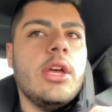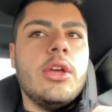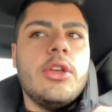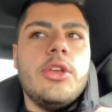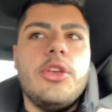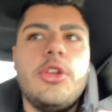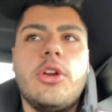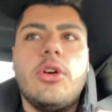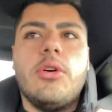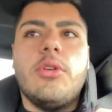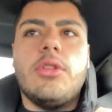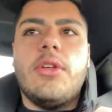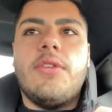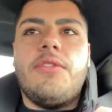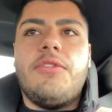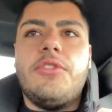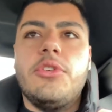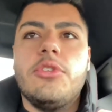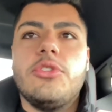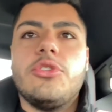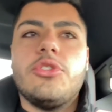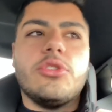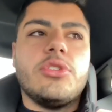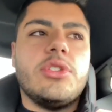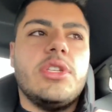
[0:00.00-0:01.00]
you know, in the
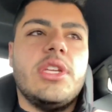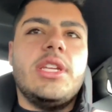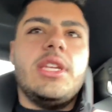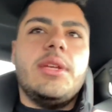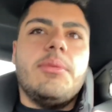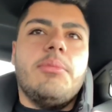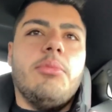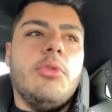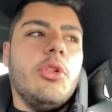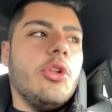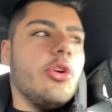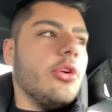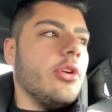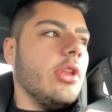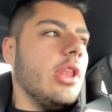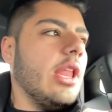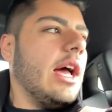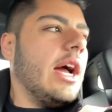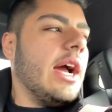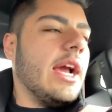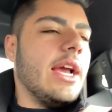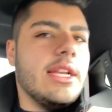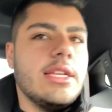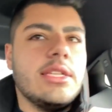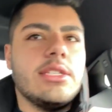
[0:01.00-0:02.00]
future see any blurred
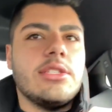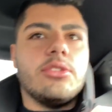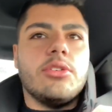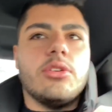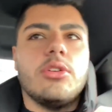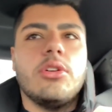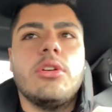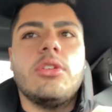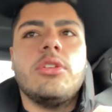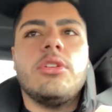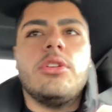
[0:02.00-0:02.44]
lines or,